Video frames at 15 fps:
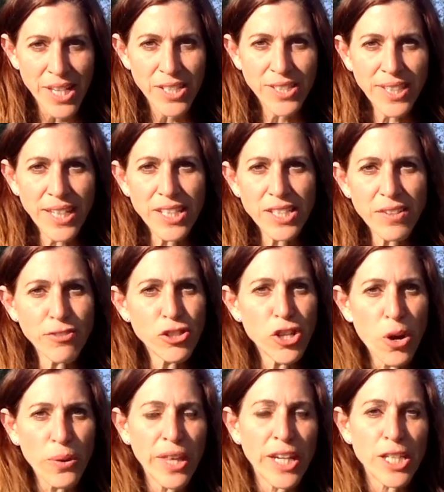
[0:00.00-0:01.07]
Studies have
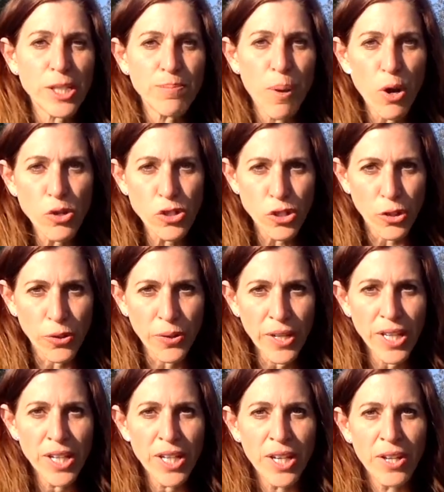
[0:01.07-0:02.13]
shown that exposure,
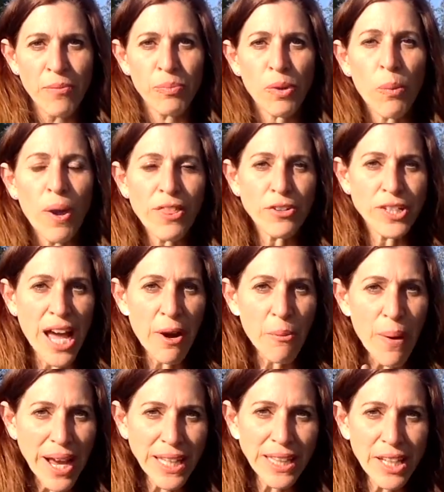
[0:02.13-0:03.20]
whether
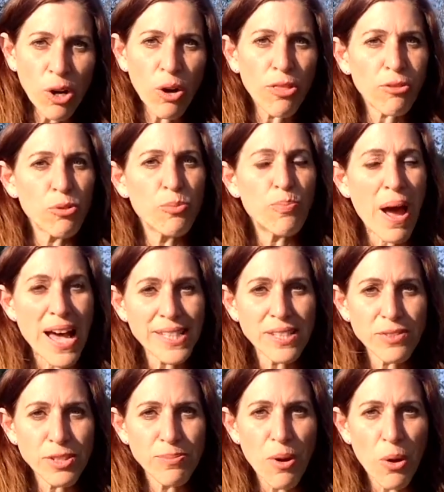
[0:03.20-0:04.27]
directly or through
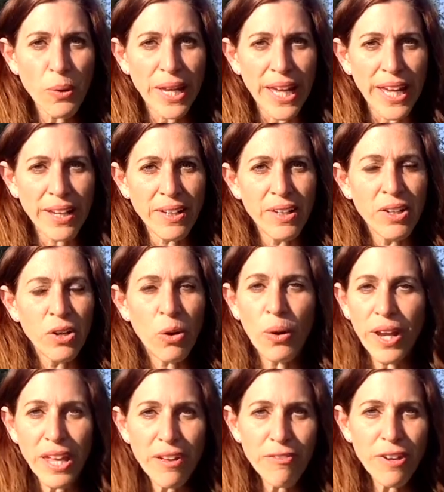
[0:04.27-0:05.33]
passive smoking, or
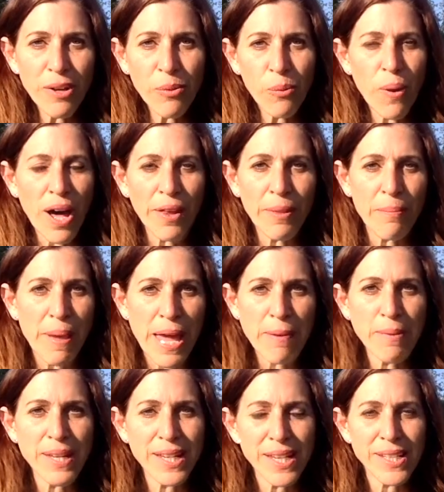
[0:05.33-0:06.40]
even while the
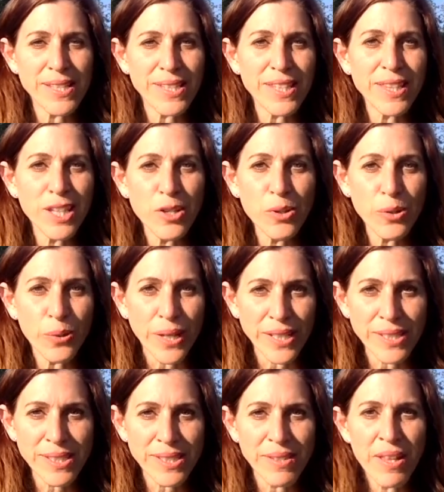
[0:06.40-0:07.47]
baby is in the
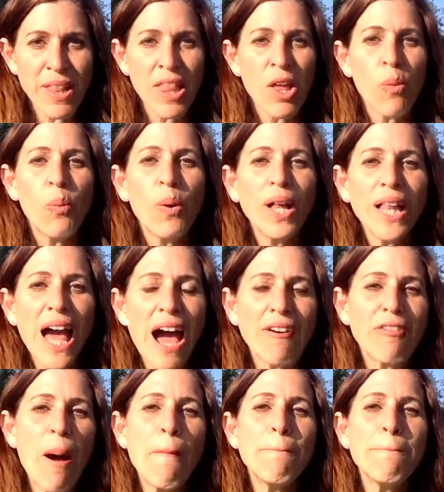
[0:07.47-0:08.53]
uterus, will
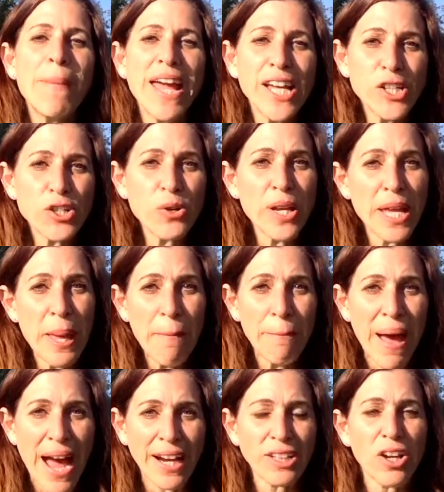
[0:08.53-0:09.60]
have a major
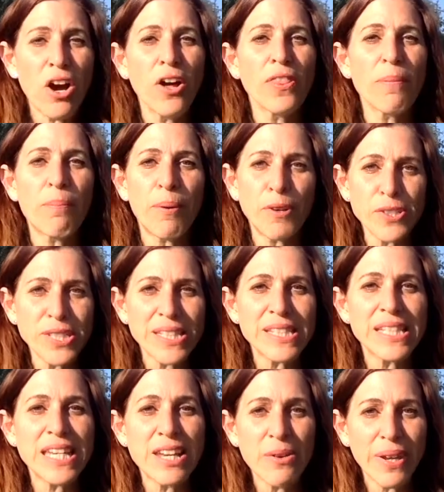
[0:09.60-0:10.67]
impact on the
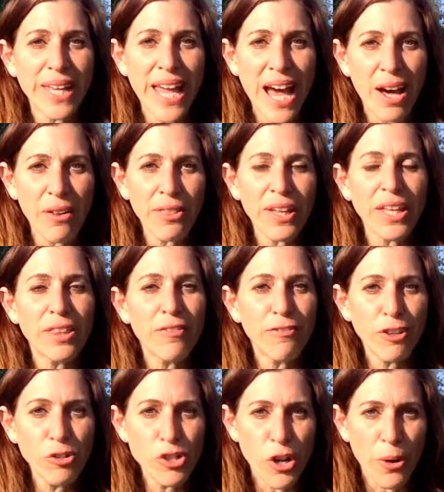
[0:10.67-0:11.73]
person's hearing health in the
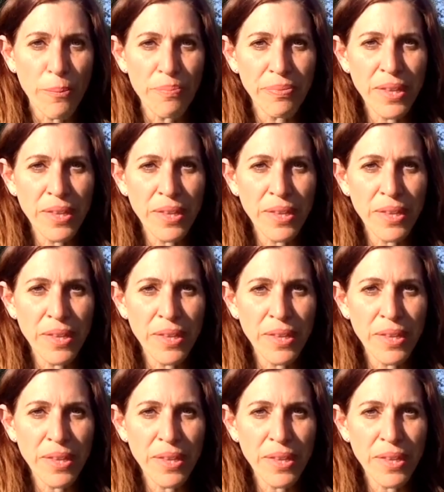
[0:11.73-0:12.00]
future.